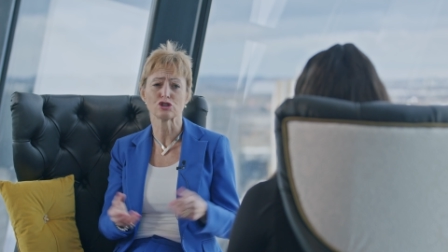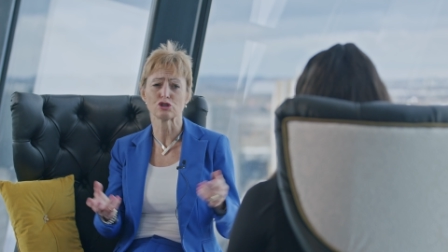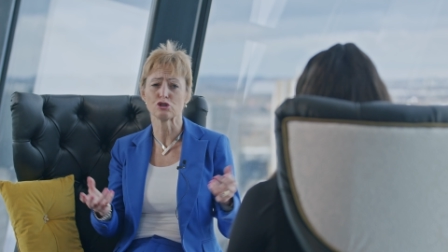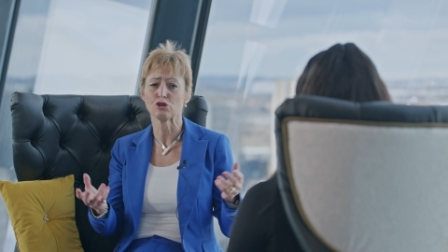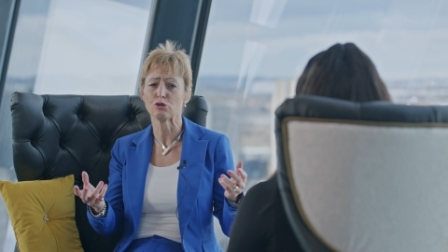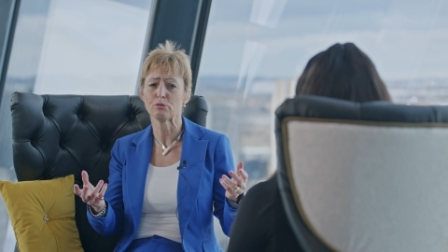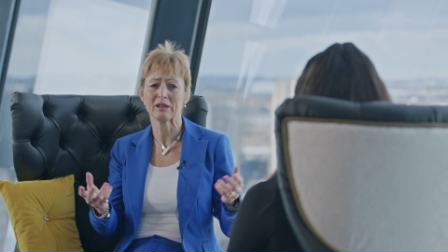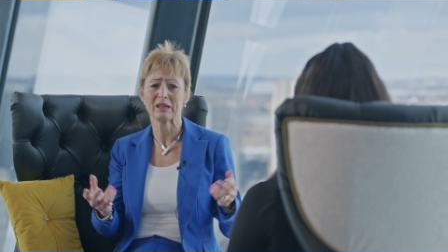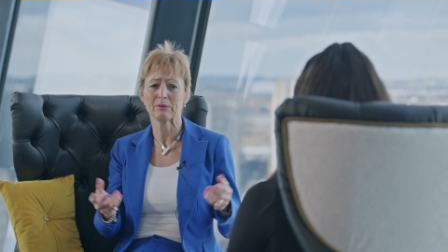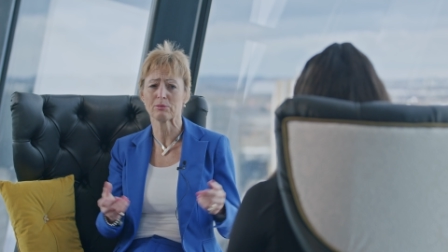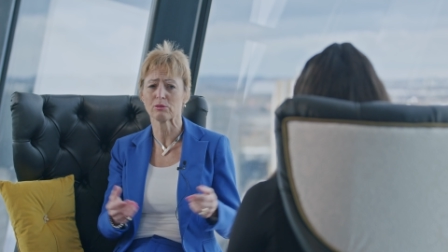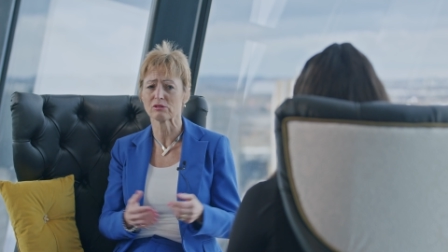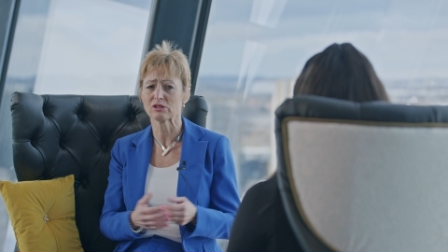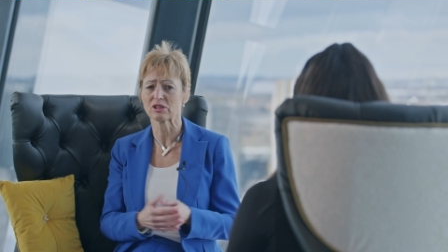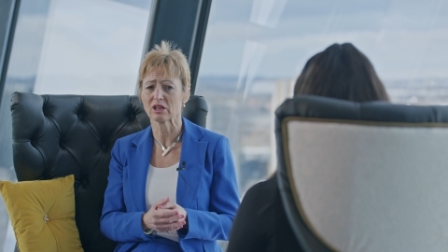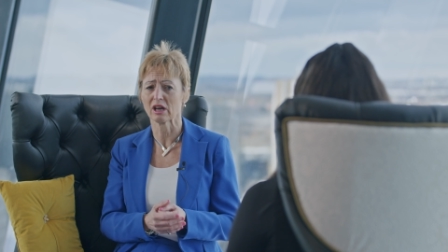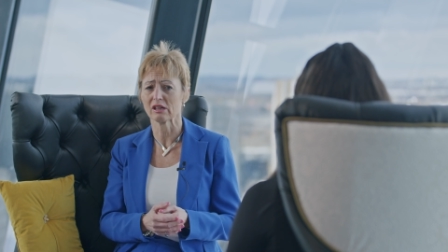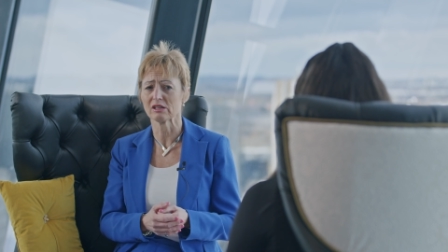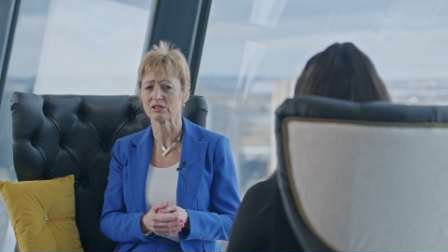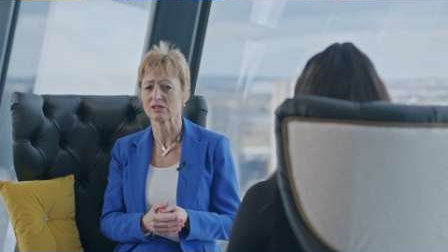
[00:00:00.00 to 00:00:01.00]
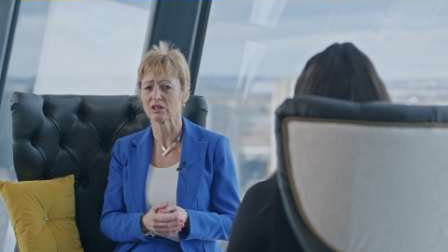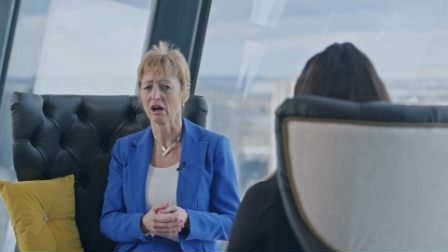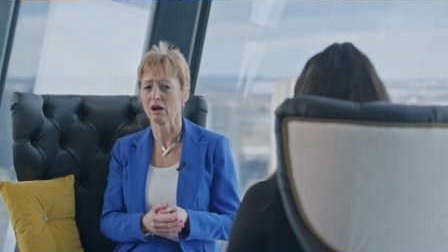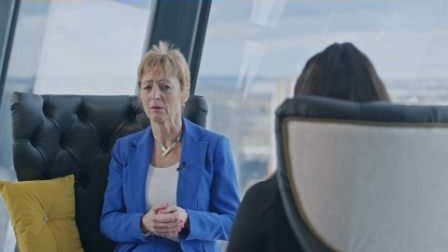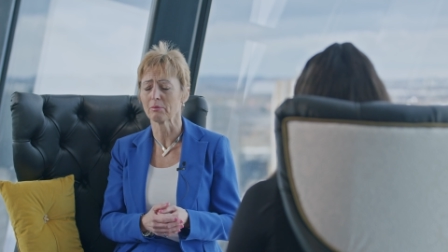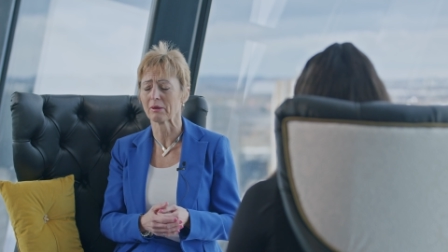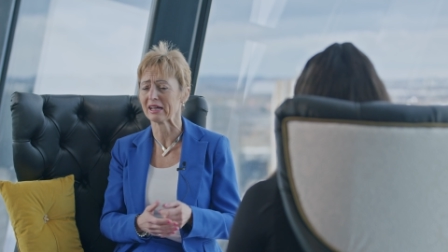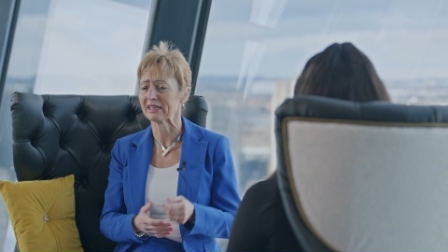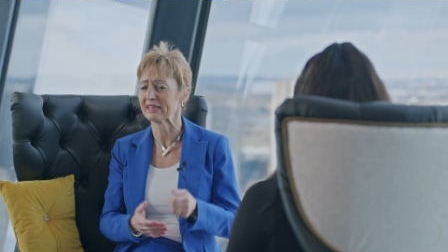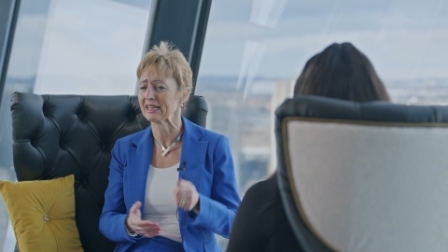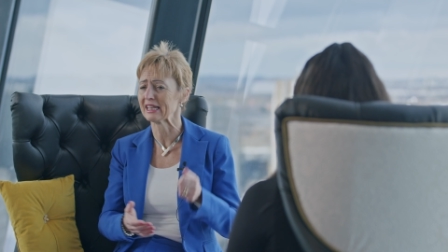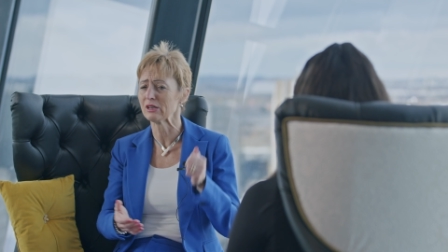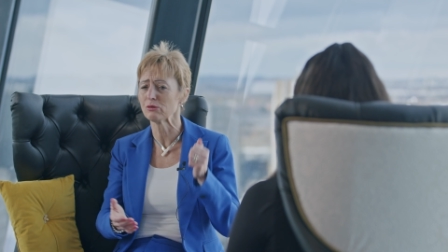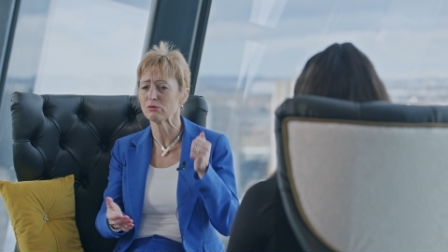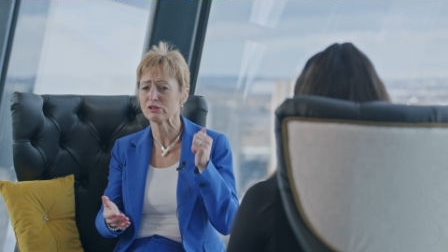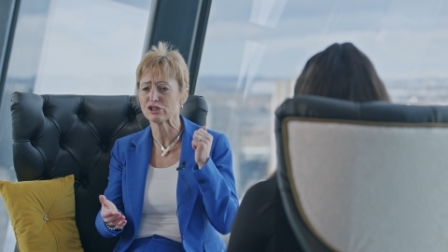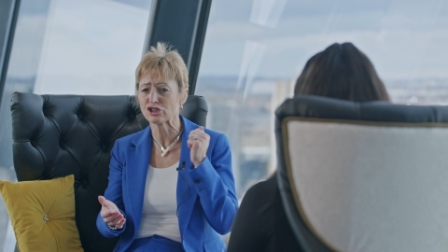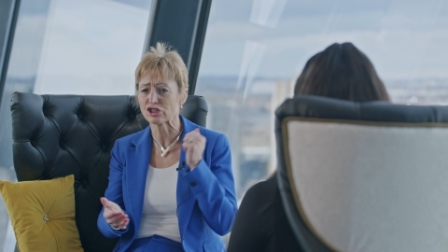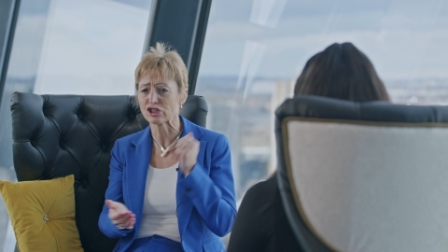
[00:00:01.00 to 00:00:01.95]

Two people turned up, and he was